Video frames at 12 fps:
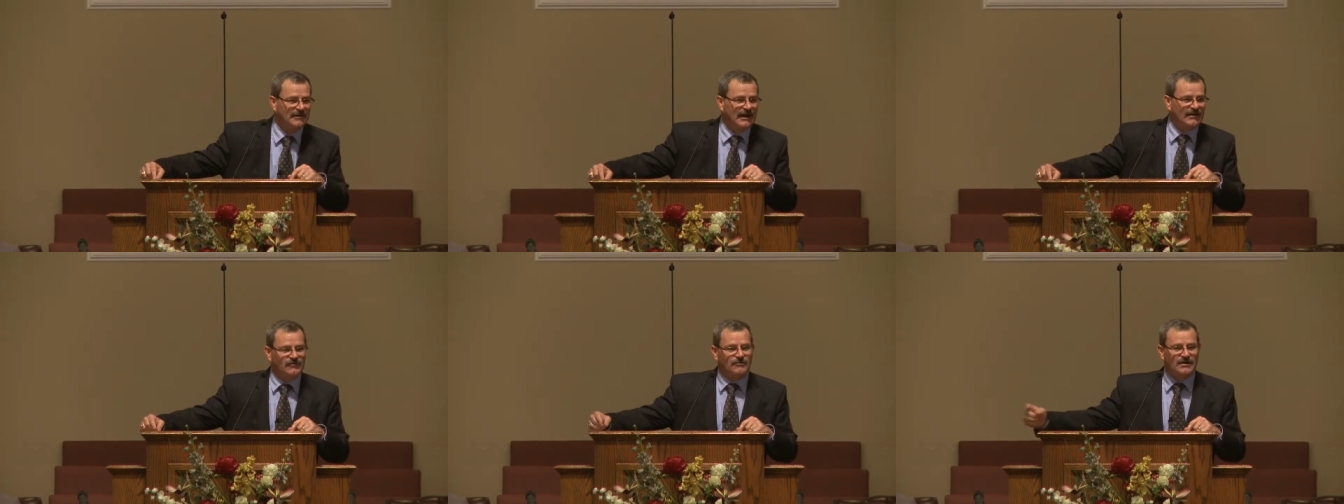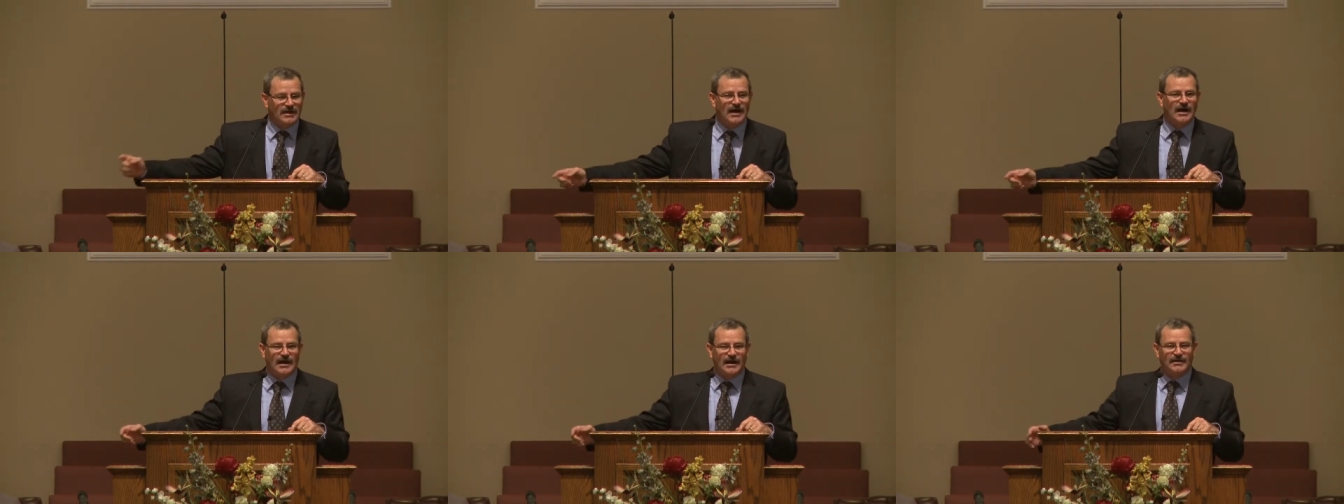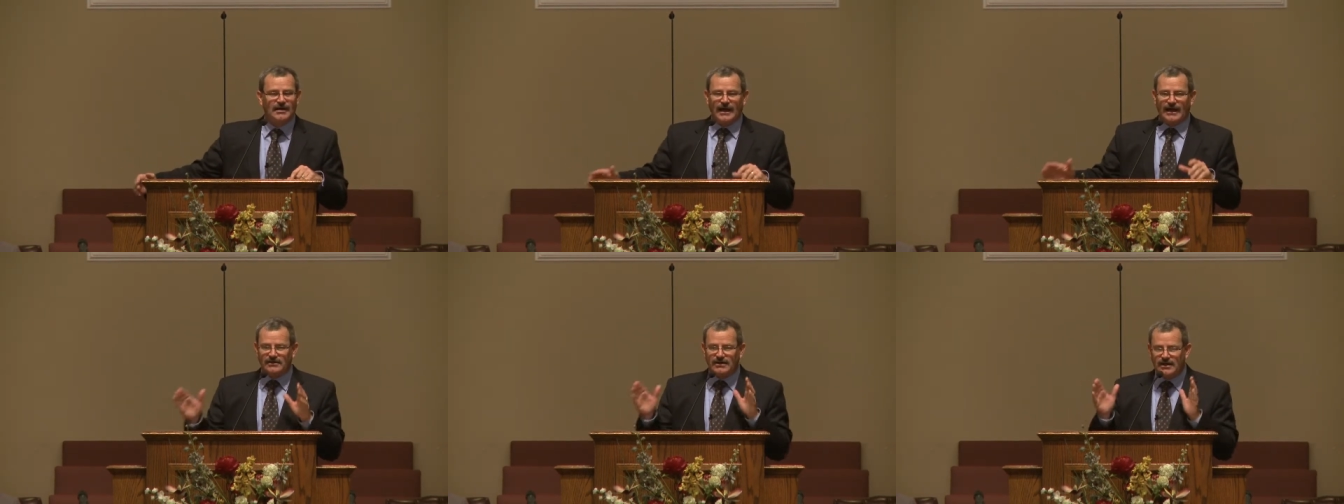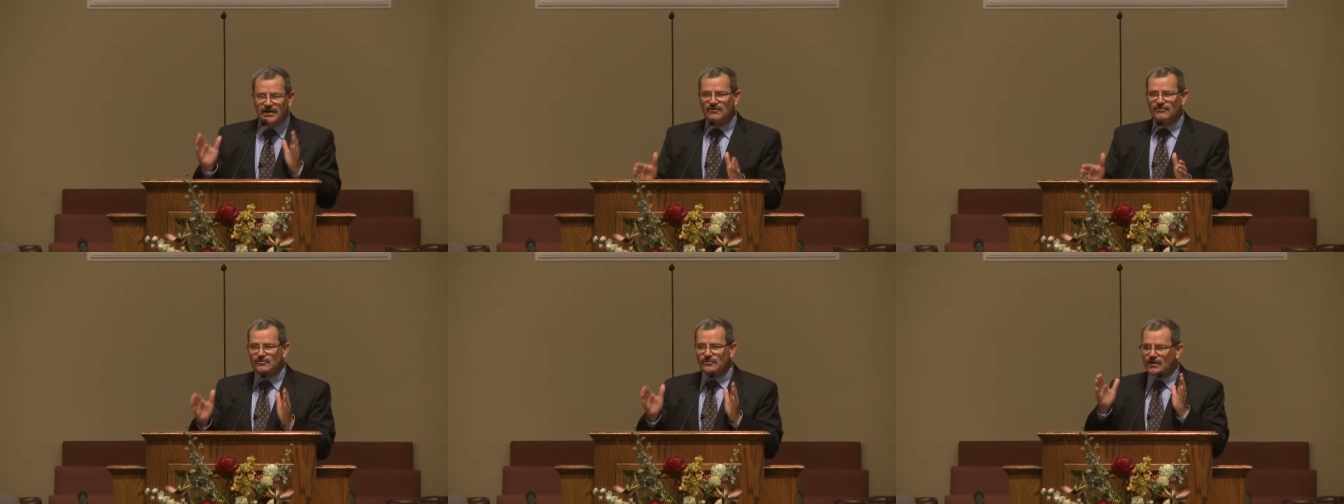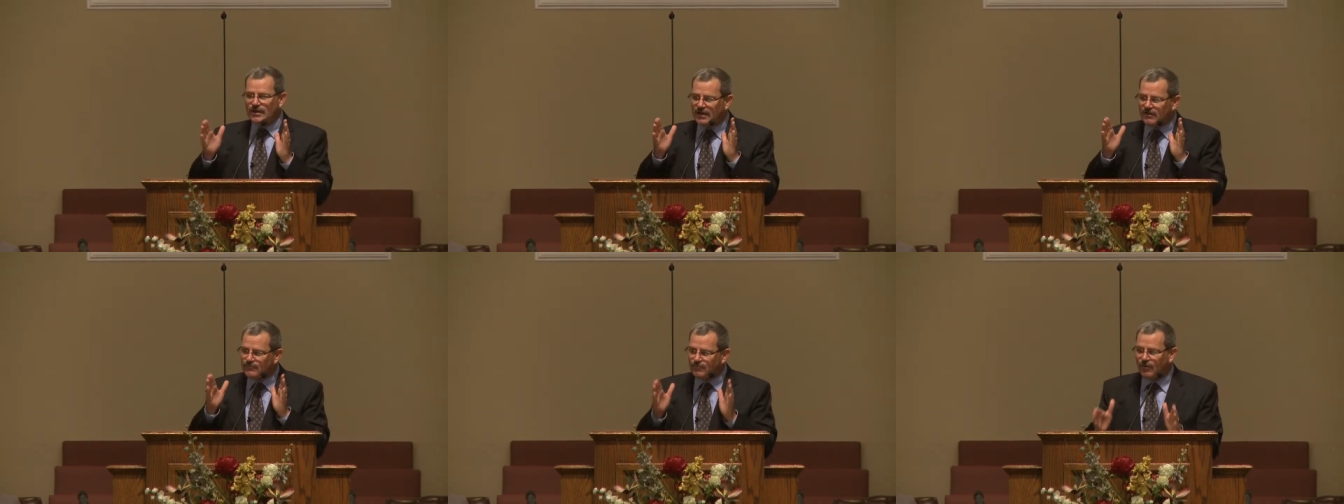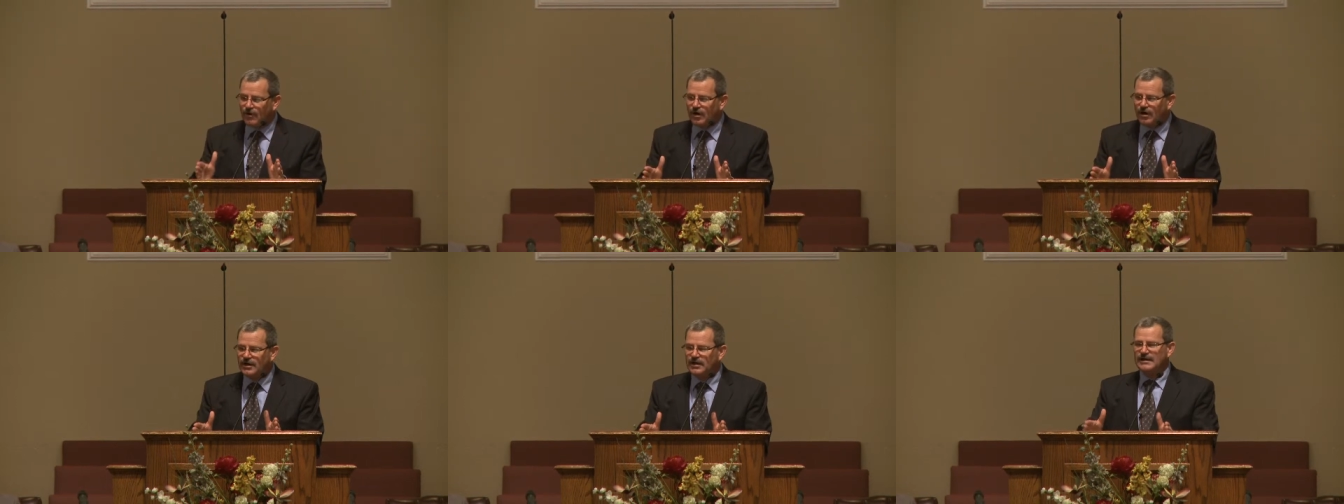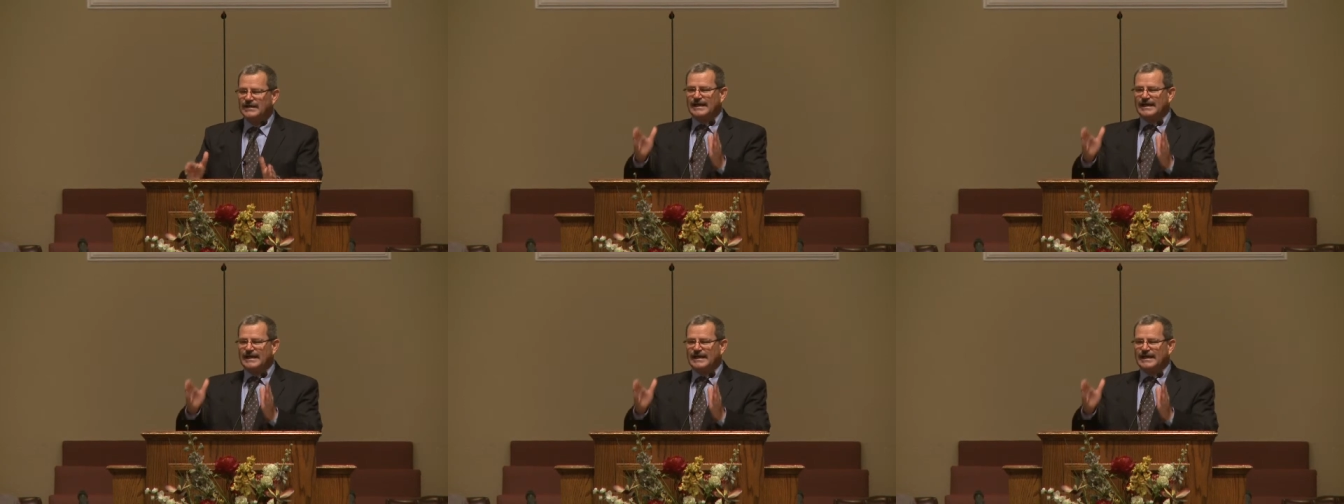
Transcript: And so God had his work